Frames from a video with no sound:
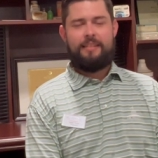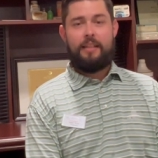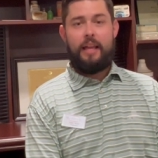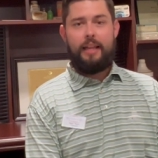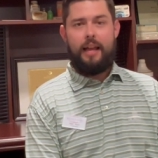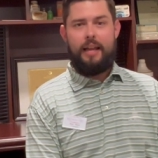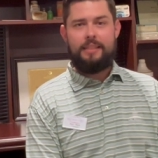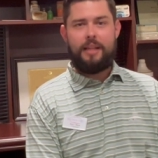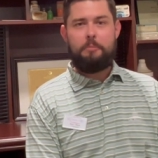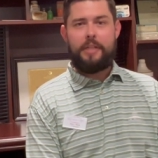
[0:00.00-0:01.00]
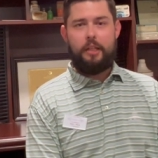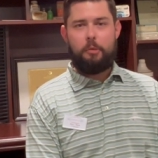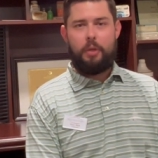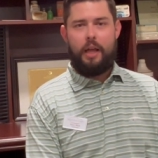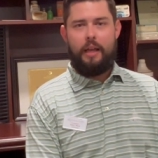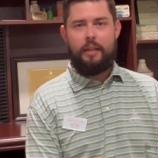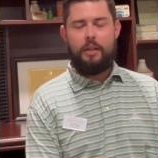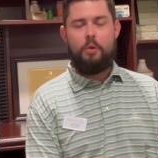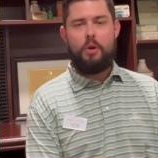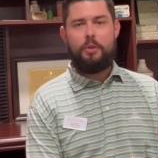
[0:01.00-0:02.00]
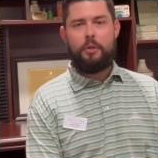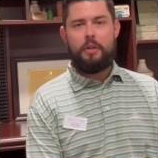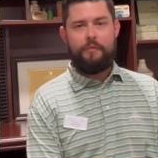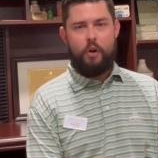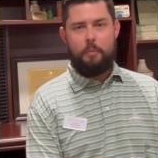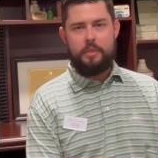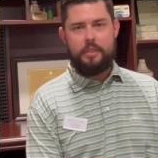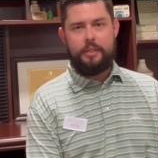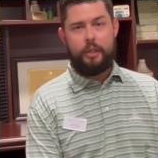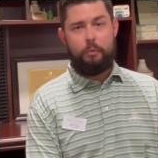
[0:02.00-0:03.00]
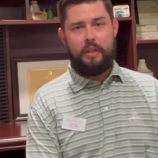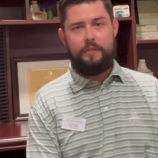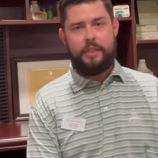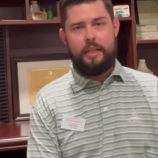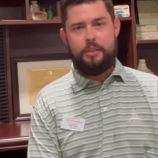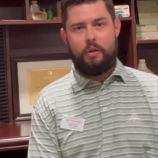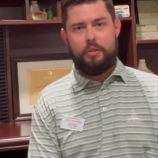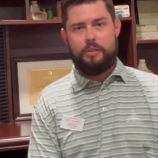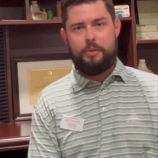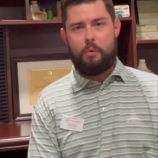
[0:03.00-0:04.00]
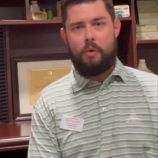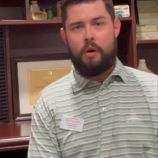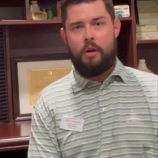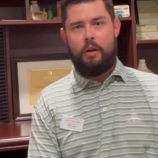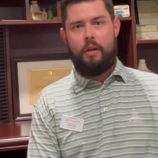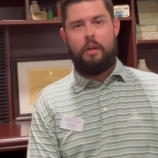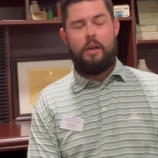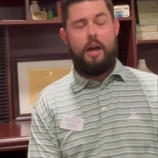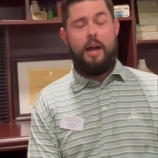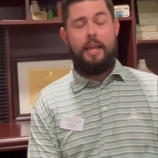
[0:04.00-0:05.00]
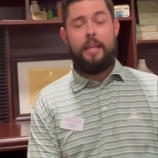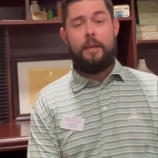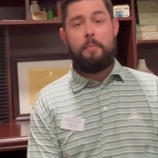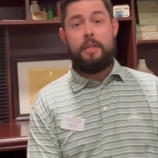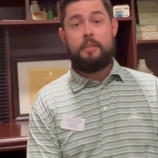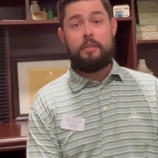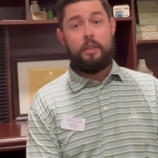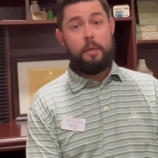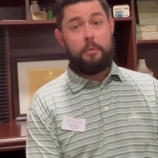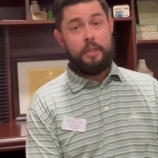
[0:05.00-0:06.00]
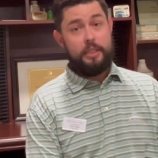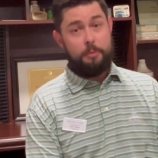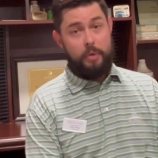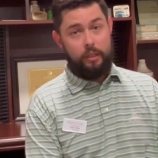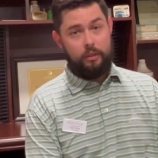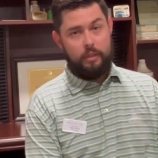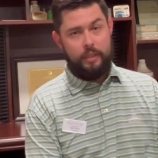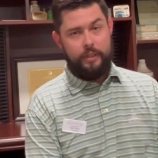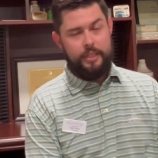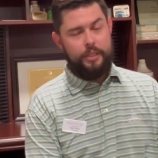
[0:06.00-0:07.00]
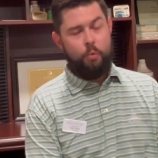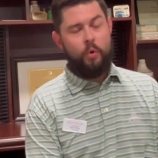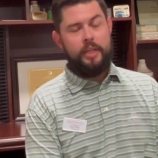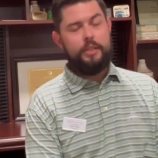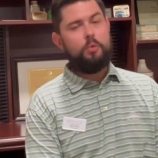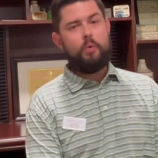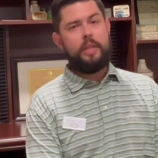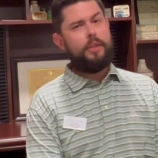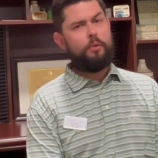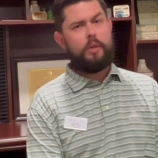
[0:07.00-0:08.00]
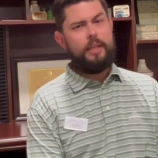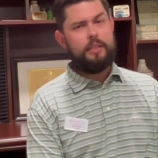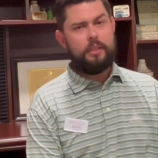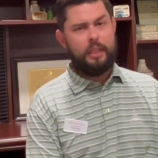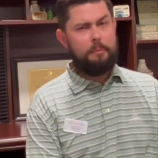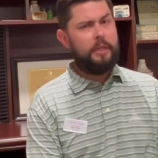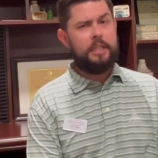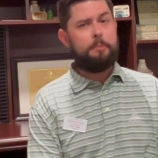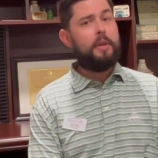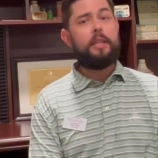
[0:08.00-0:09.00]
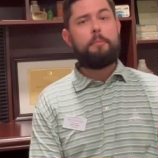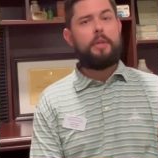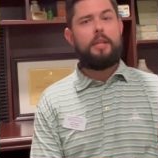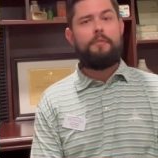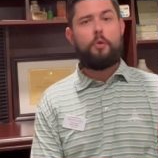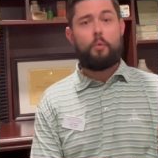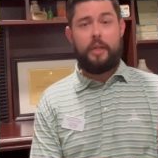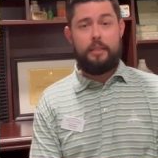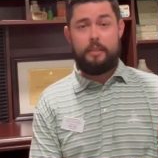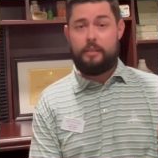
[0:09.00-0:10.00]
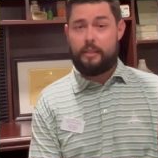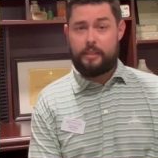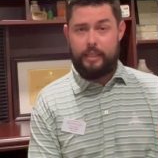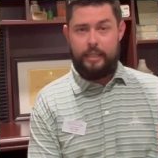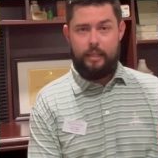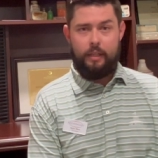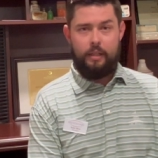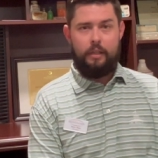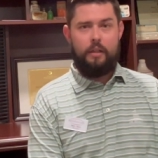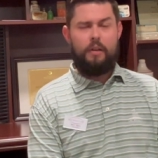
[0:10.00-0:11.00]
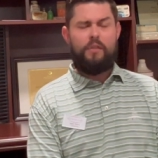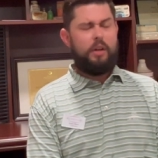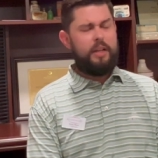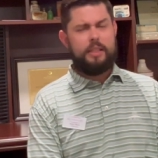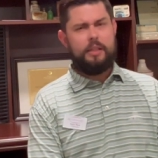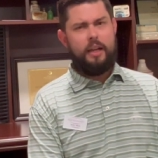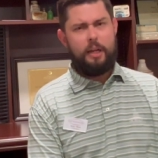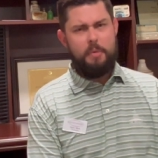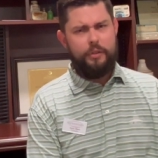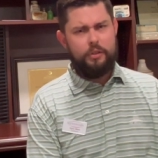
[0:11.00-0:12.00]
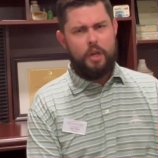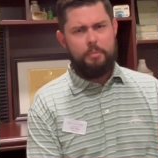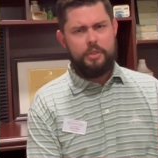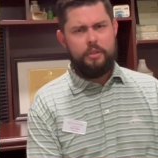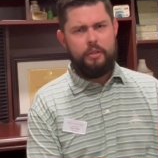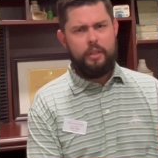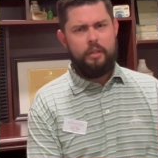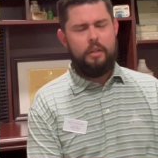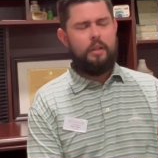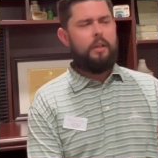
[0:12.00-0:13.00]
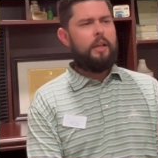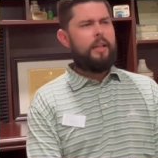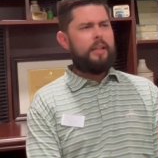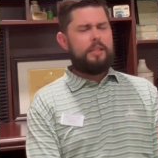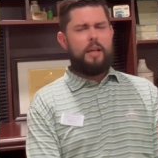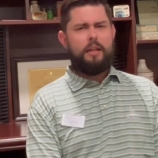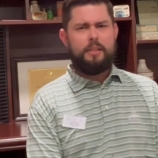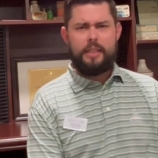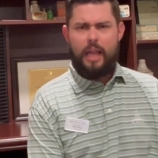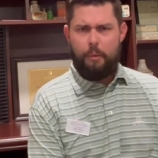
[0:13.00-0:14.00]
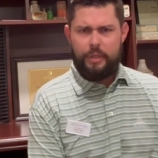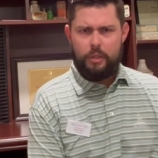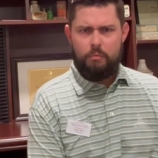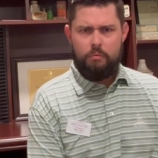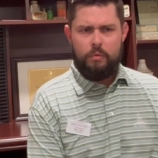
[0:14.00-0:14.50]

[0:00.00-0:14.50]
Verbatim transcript: Hey guys, I'm Taylor Black, co-owner and pharmacist here at Reeves-Sain Drugstore. I am a celebrity speller in the 2023 Celebrity Spelling Bee for Read to Succeed. Very excited about this opportunity and excited to see how we do.